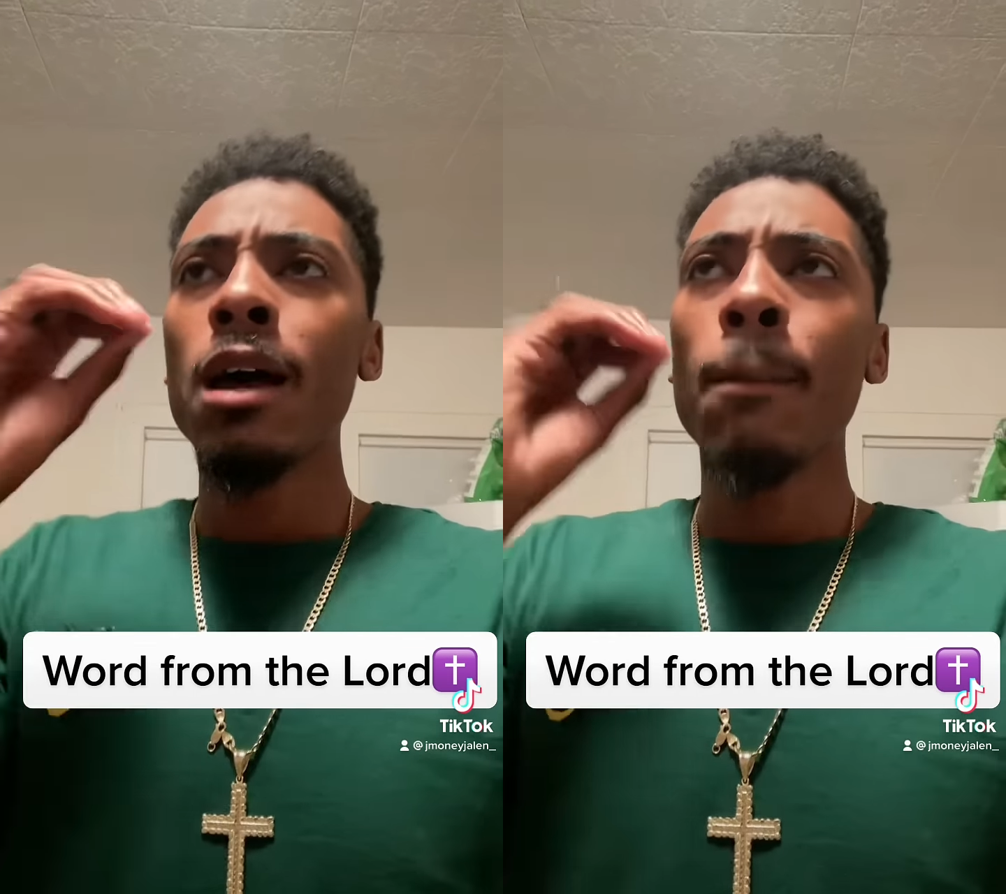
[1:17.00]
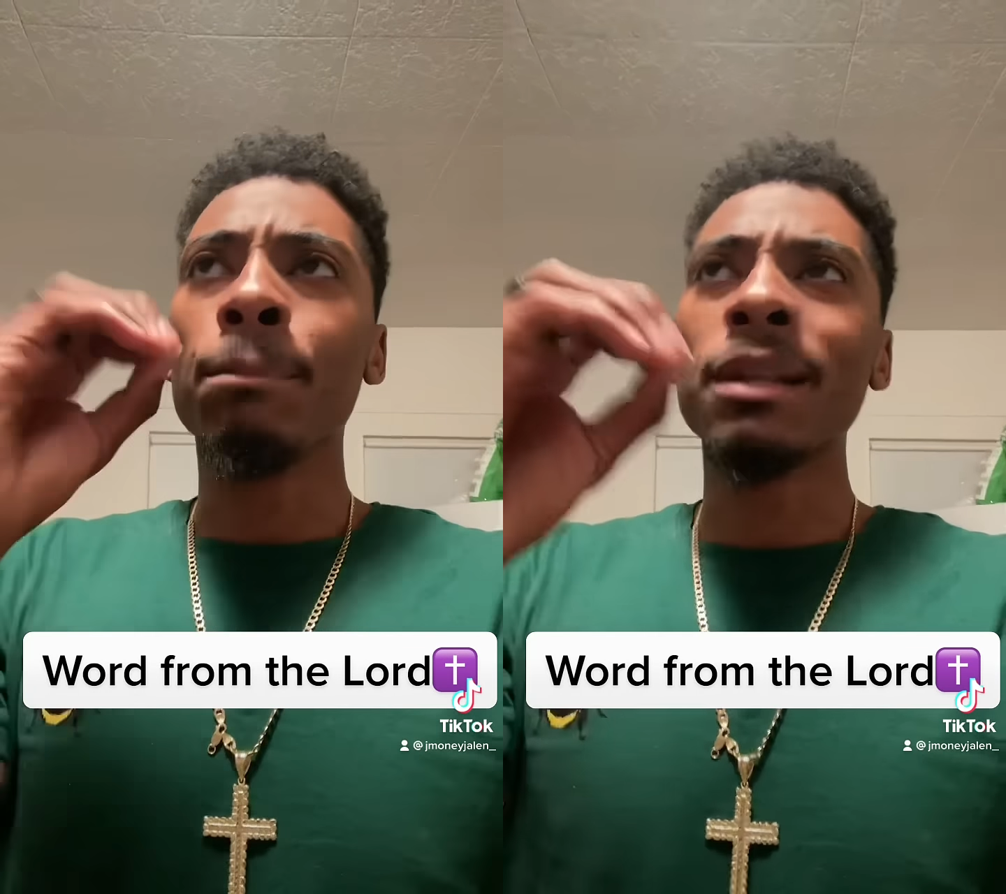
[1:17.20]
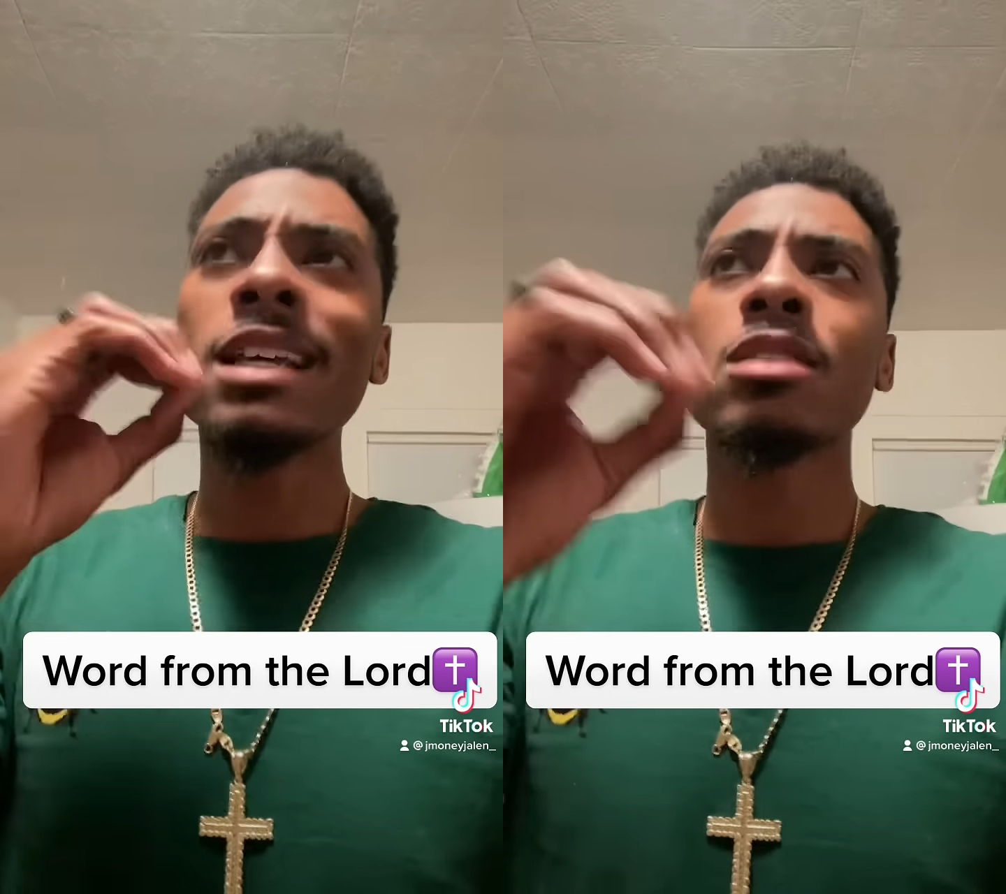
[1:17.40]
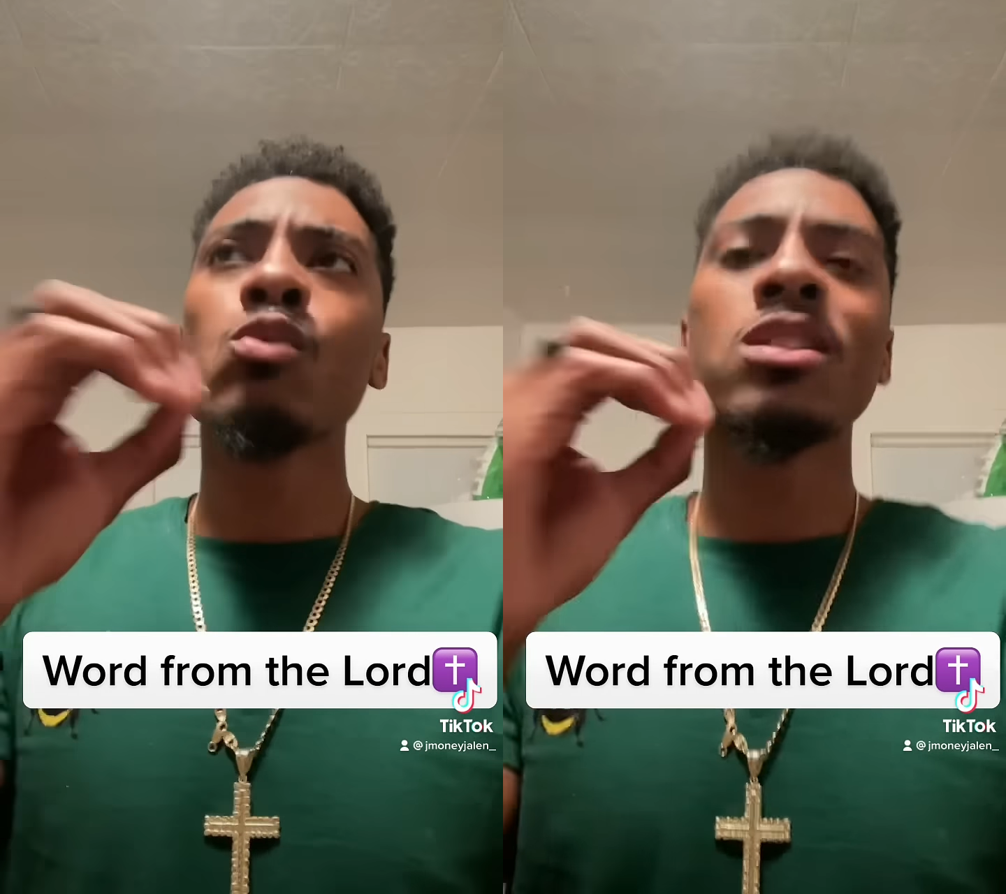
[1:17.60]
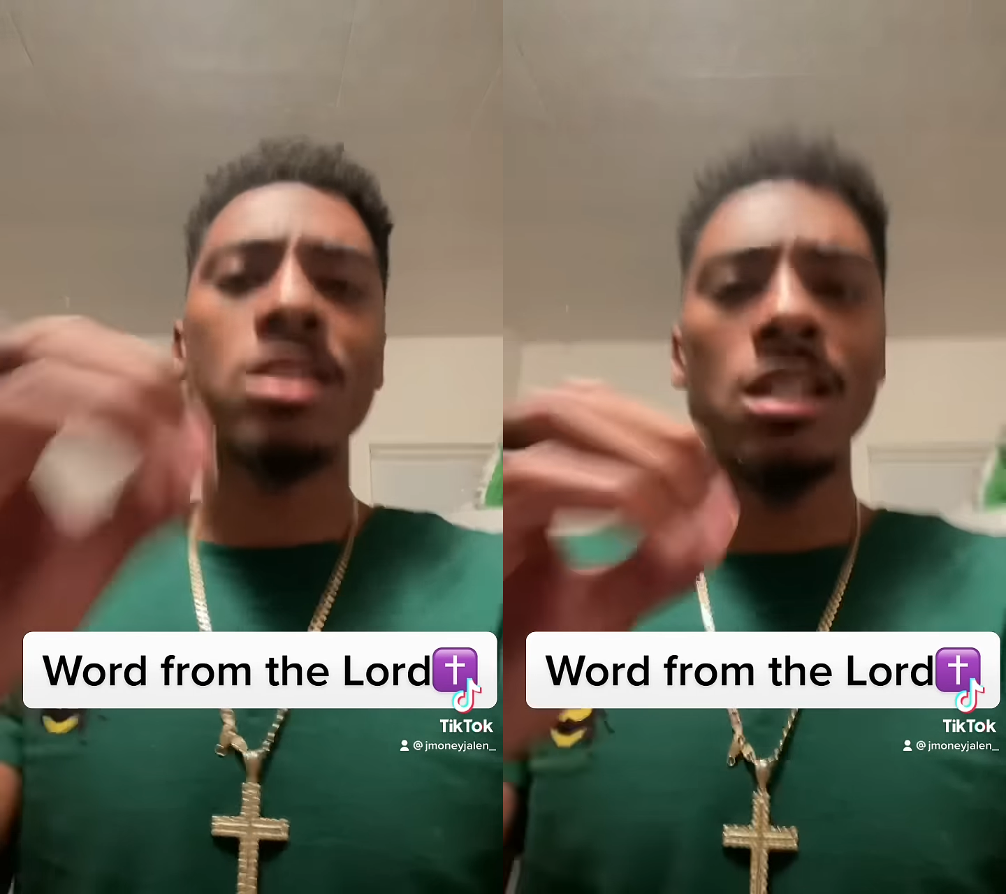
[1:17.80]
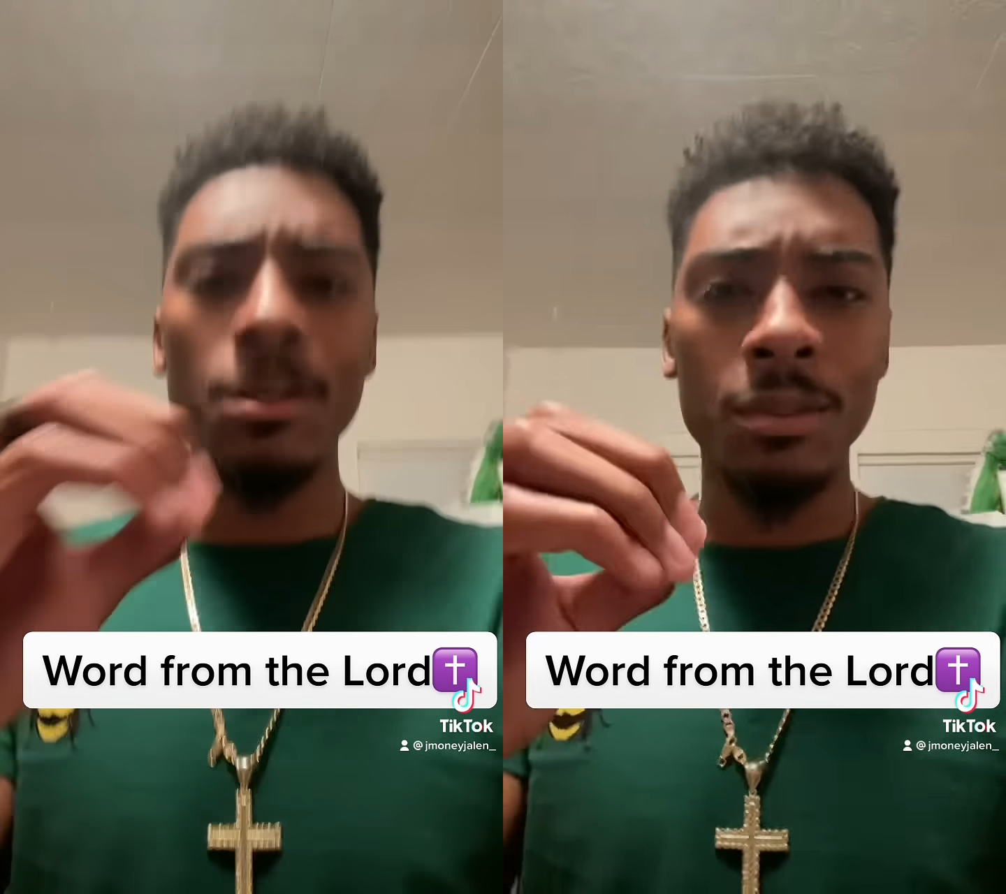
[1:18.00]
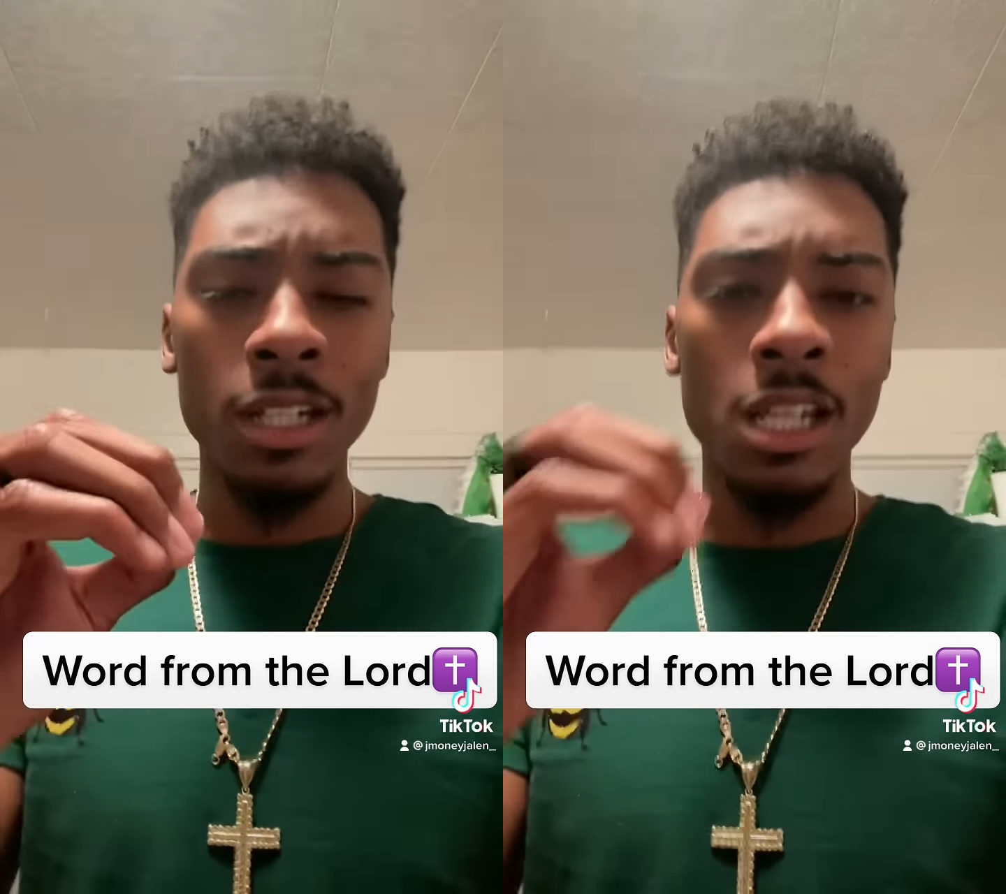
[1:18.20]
Bless them with something to